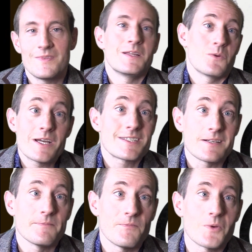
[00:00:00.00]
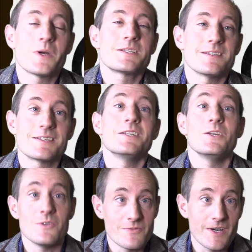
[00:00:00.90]
the question. The question is, can
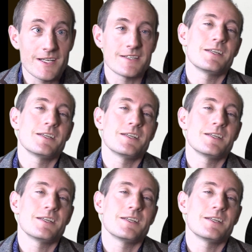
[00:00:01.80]
you define it?